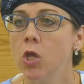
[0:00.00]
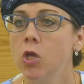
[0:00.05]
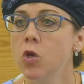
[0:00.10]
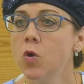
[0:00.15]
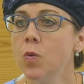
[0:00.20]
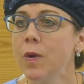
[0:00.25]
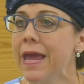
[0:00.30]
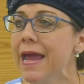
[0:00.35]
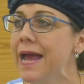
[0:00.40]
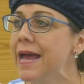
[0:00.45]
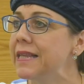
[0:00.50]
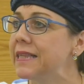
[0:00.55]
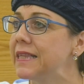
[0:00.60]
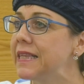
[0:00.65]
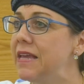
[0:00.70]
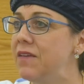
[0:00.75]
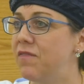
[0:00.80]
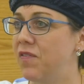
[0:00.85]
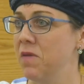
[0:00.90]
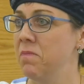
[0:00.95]
You can't
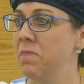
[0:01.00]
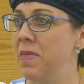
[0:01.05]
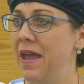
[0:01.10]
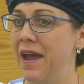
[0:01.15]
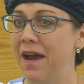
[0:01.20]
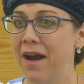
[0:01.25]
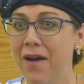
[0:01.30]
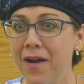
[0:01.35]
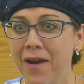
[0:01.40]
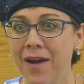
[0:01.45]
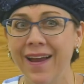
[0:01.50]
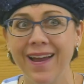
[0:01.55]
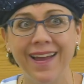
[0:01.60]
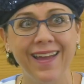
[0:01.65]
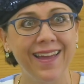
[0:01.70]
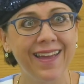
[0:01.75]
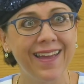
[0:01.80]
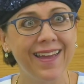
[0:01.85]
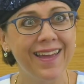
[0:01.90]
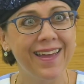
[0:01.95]
leave him there,
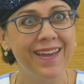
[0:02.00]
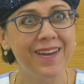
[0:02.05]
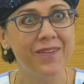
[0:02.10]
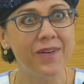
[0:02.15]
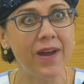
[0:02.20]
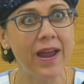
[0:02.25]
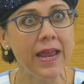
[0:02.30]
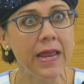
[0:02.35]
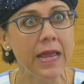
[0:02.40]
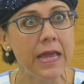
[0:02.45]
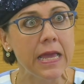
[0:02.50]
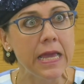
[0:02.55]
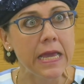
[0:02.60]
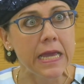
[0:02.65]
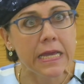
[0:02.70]
right?